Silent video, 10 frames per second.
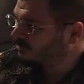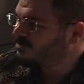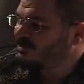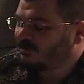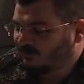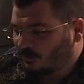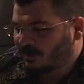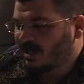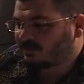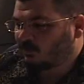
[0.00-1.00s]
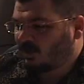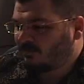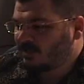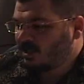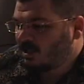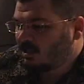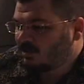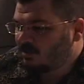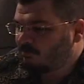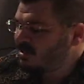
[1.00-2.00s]
Turns into a forecast. Well,
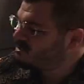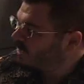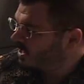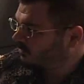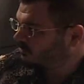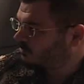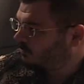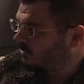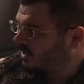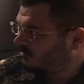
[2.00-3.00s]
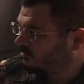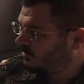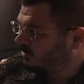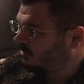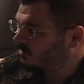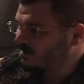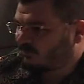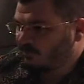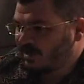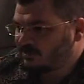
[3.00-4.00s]
the big models that put out
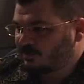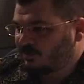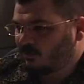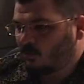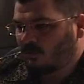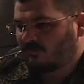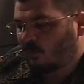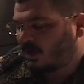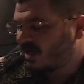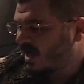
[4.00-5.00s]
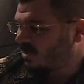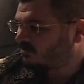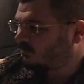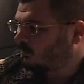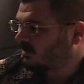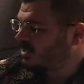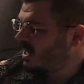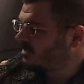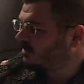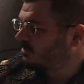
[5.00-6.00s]
information or forecasts for the
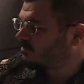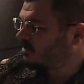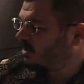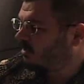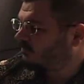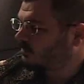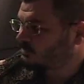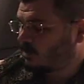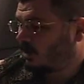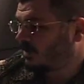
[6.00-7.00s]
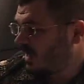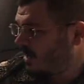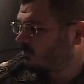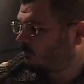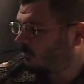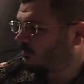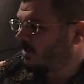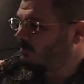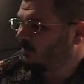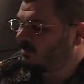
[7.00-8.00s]
continent itself is called the AMPS
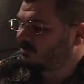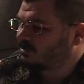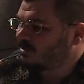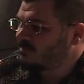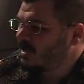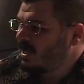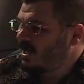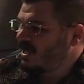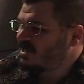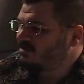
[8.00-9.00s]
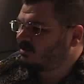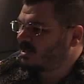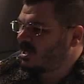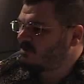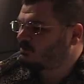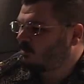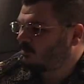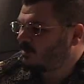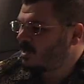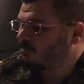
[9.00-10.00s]
program, basically. And the AMPS
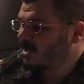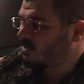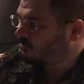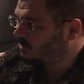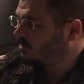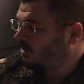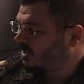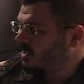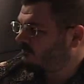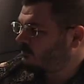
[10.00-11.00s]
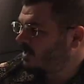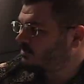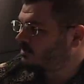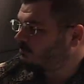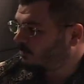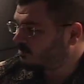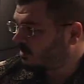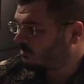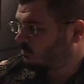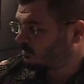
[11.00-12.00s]
program gathers in all that information and puts it
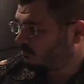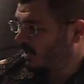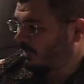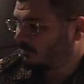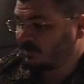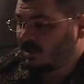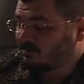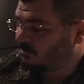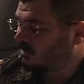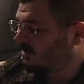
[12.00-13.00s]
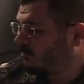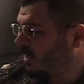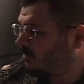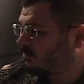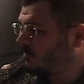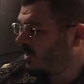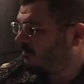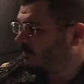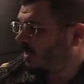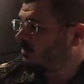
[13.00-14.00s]
into its model. Just like the models we
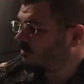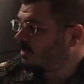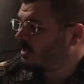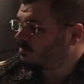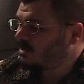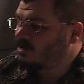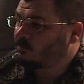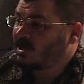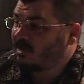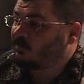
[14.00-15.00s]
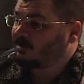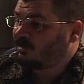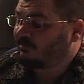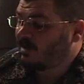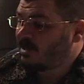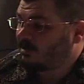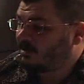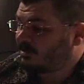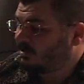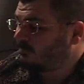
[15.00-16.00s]
have back in the United States, we have one here for
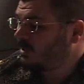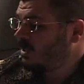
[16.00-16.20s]
Antarctica.